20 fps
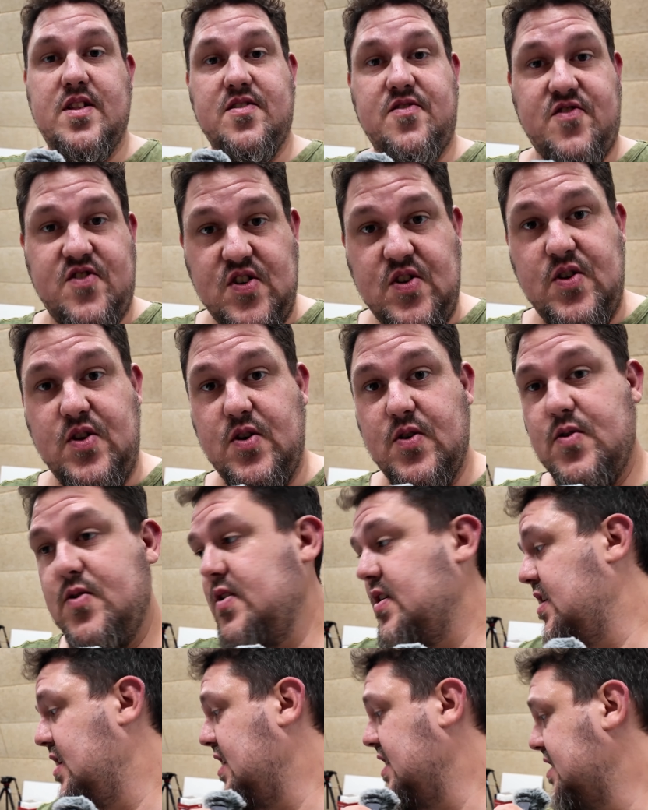the
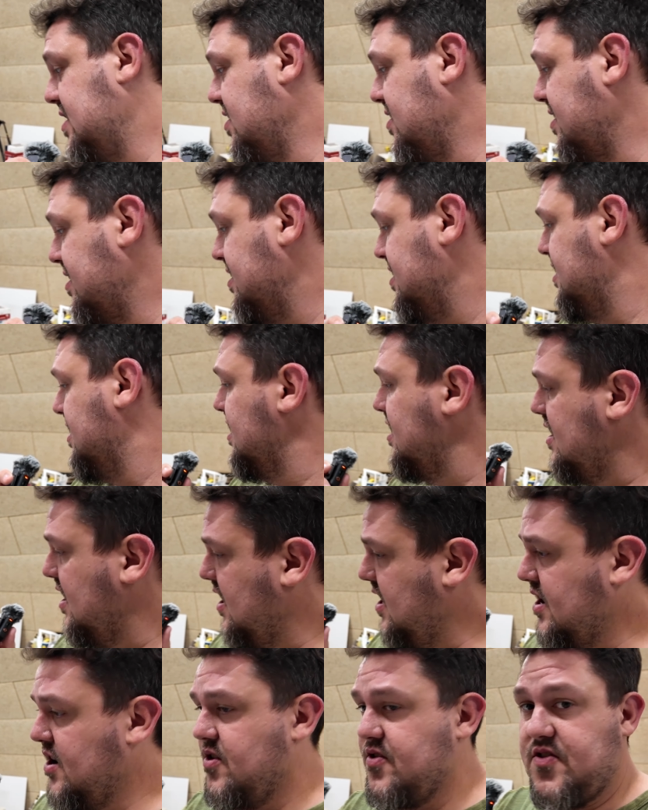studio are done.
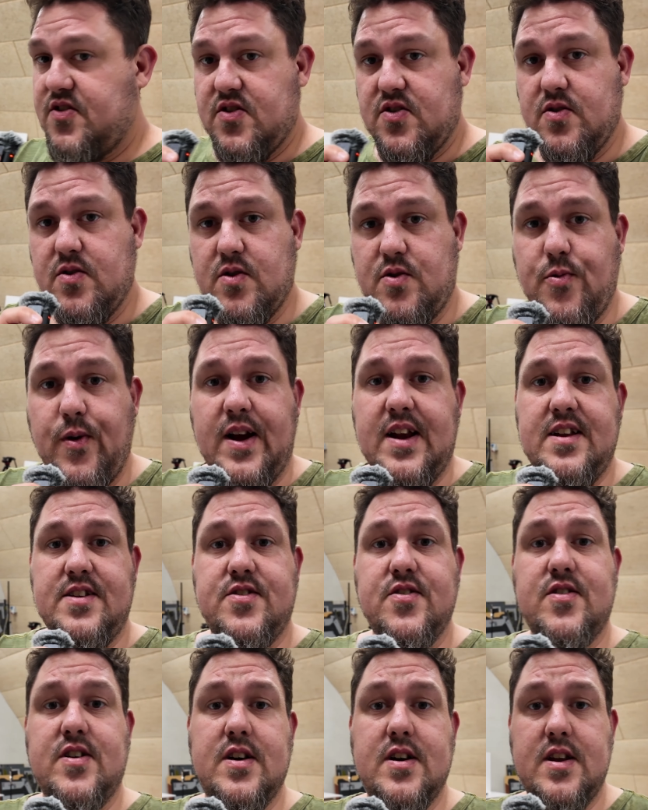I also quickly
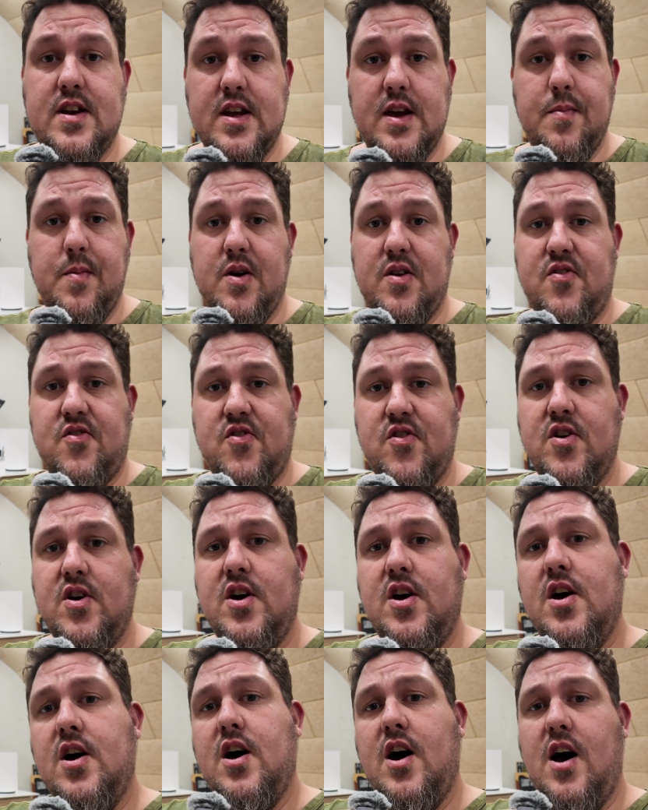took an image
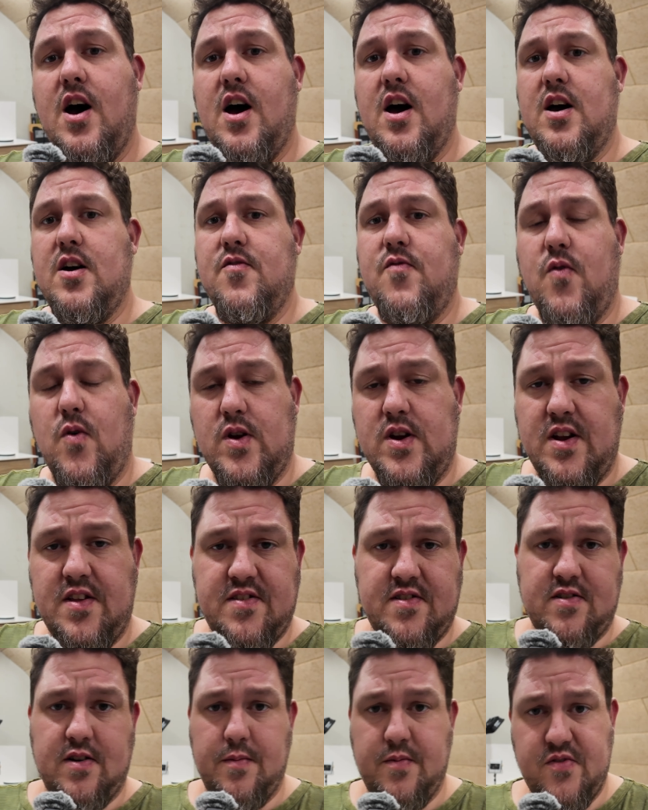for an
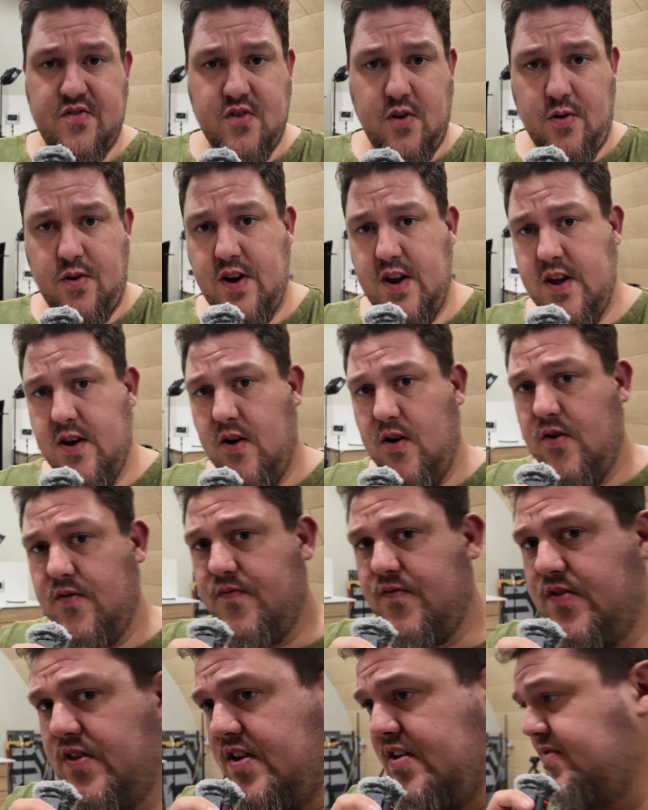Instagram story
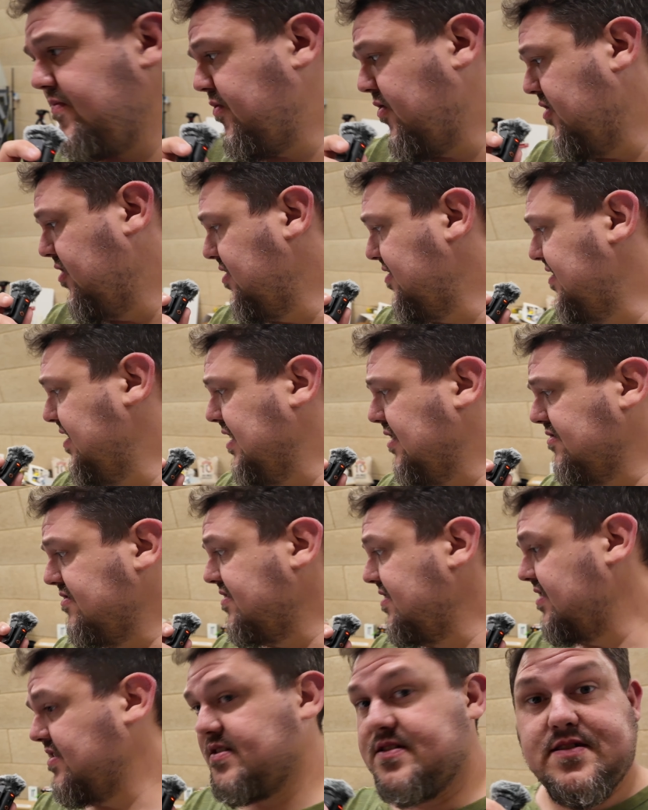of these products,
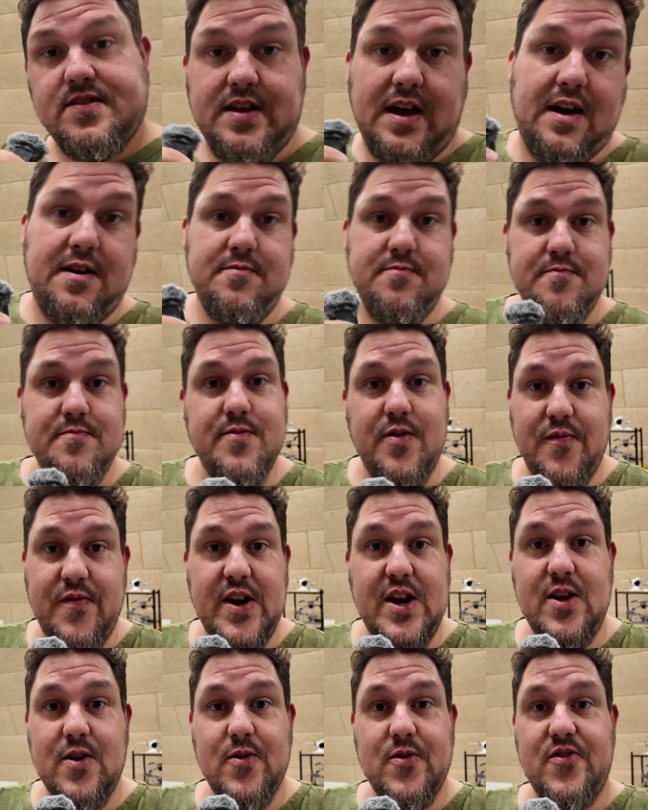announcing the
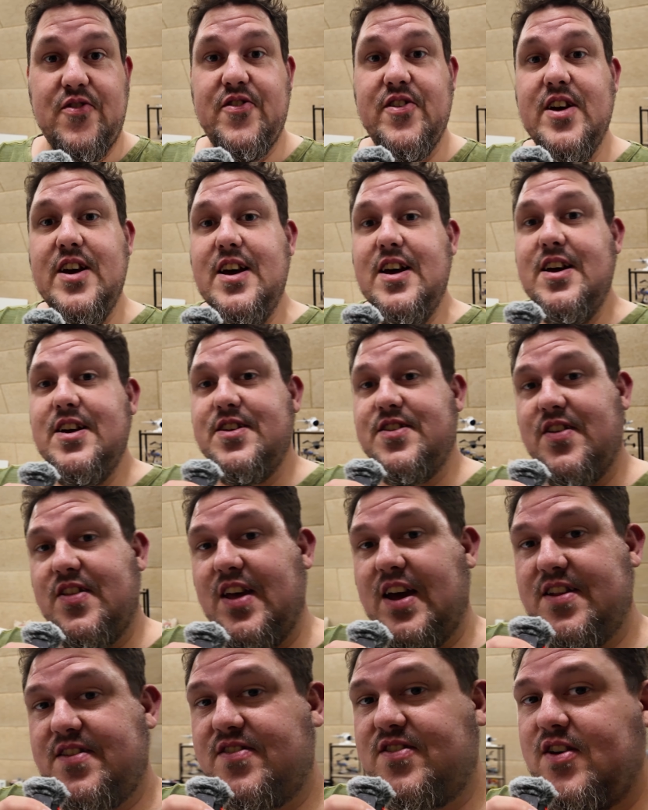videos, so
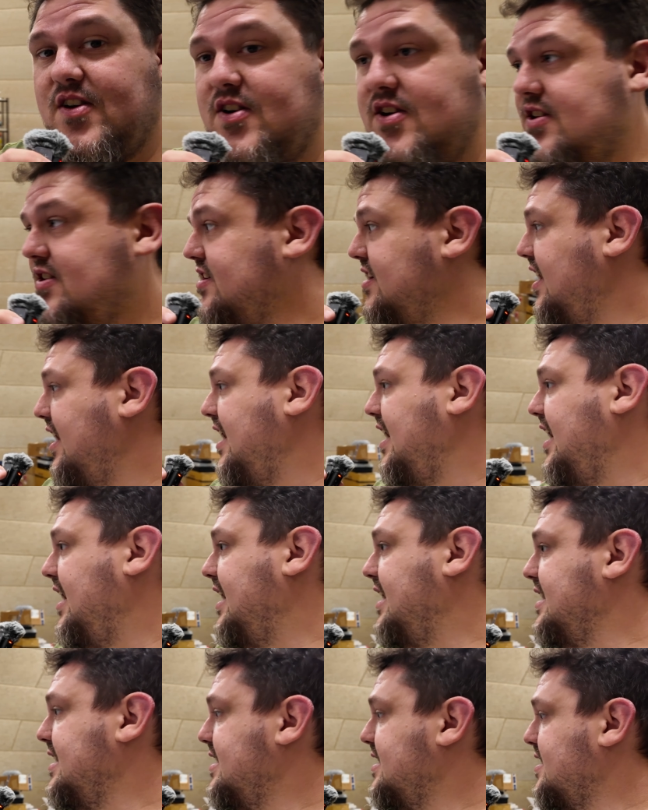that's good.
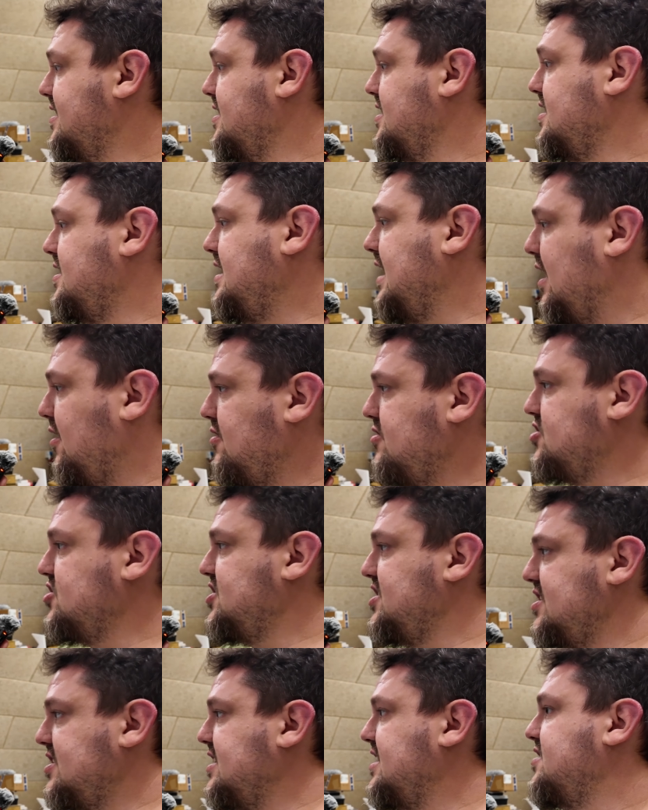And now I
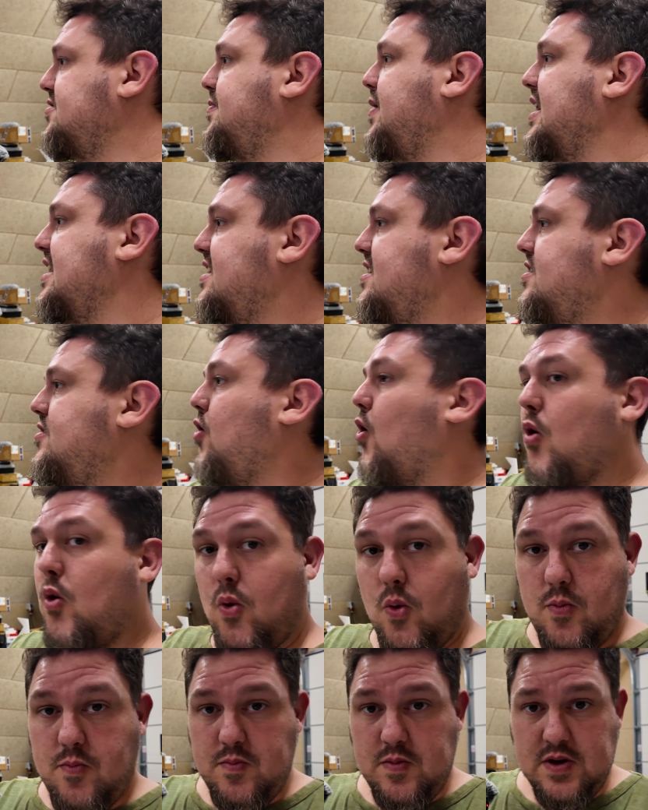just need to head back
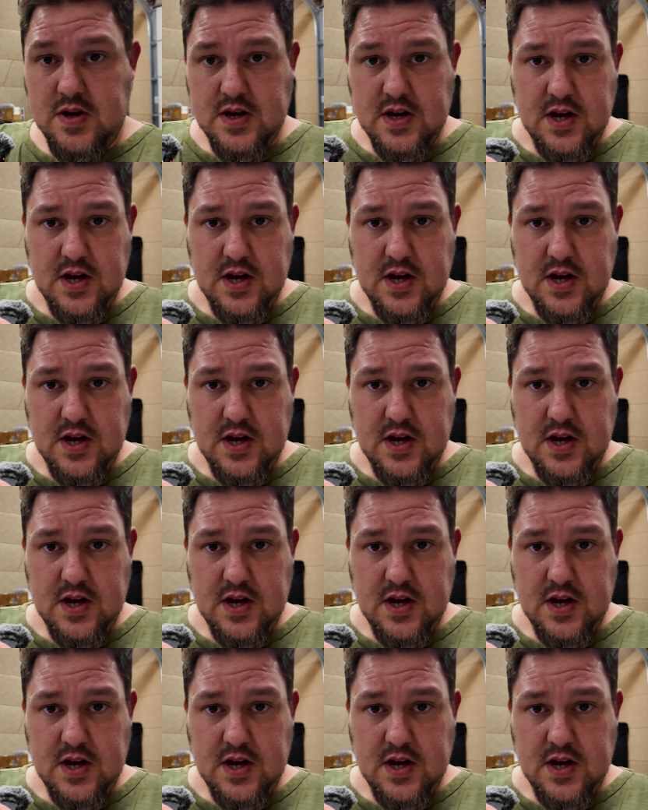home